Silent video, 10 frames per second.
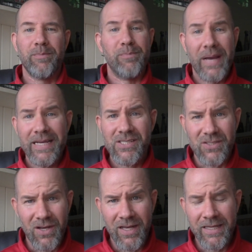based
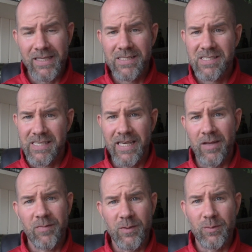on seeing
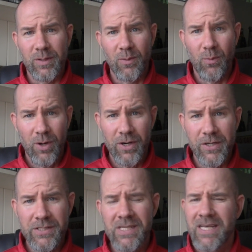a few little
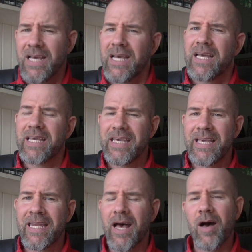words
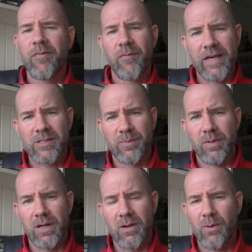in a
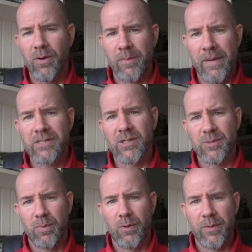Facebook or a
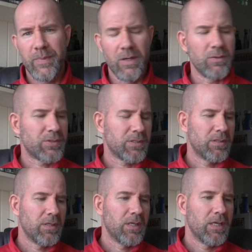message board post.
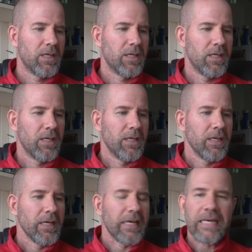
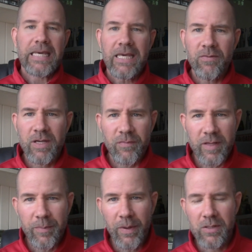Even if
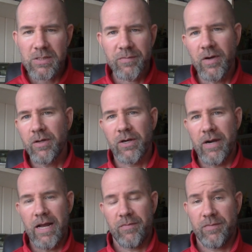they post a
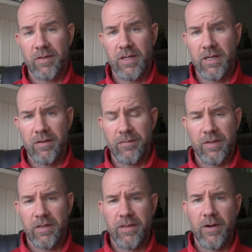photograph of
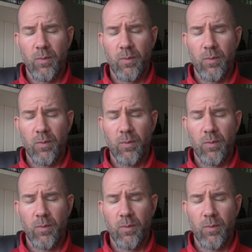their